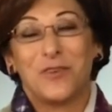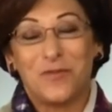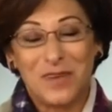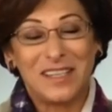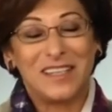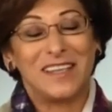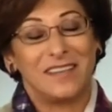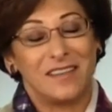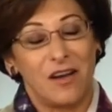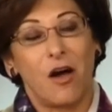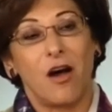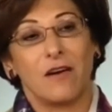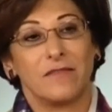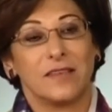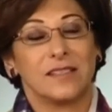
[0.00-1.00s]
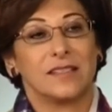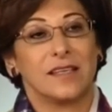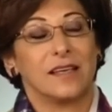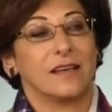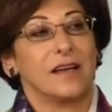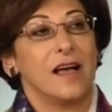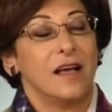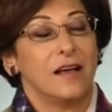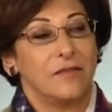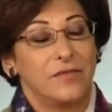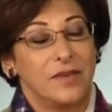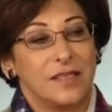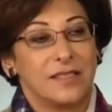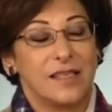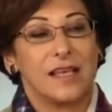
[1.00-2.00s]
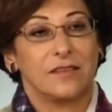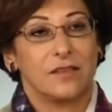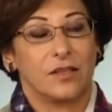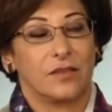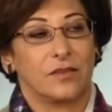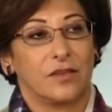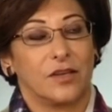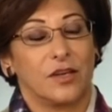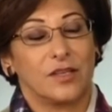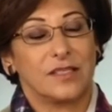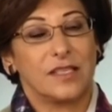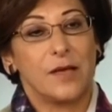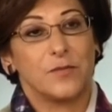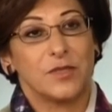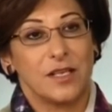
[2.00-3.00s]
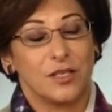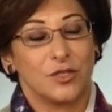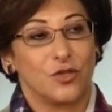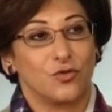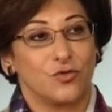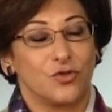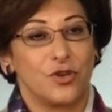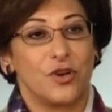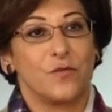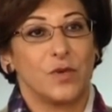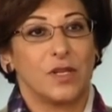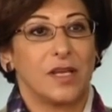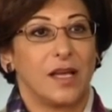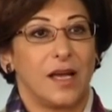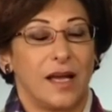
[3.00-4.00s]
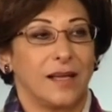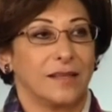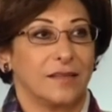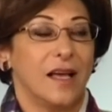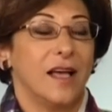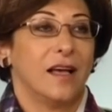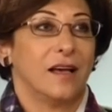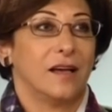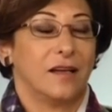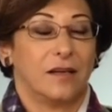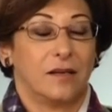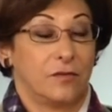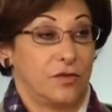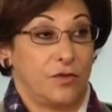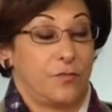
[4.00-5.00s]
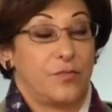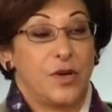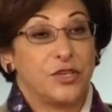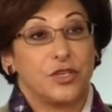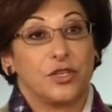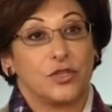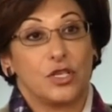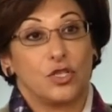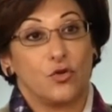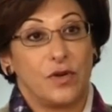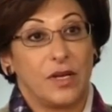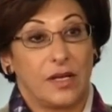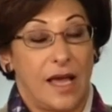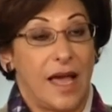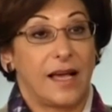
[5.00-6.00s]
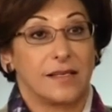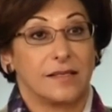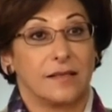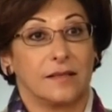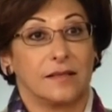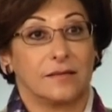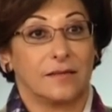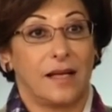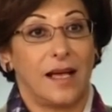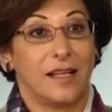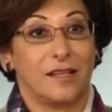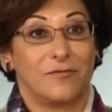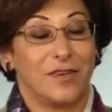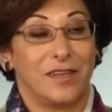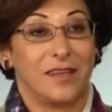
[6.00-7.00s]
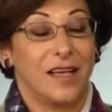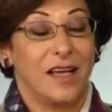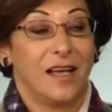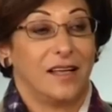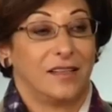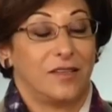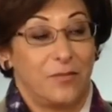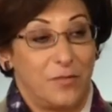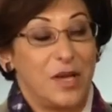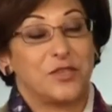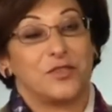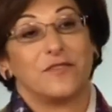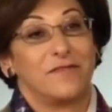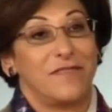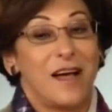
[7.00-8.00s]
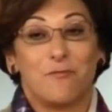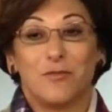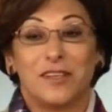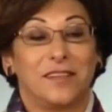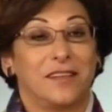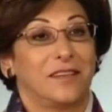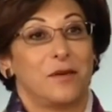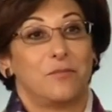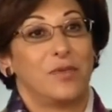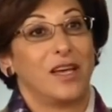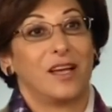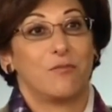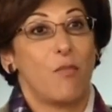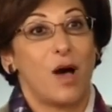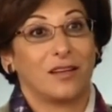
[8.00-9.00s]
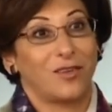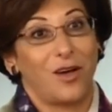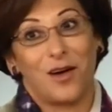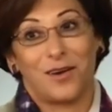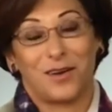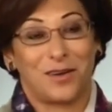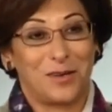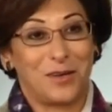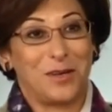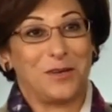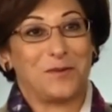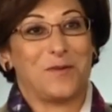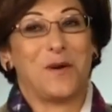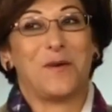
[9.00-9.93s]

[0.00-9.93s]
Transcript: so we did the harvesting, we sent the, the stem cells to Germany and uh, the patient is doing excellent and we, the patient family did a big madach in,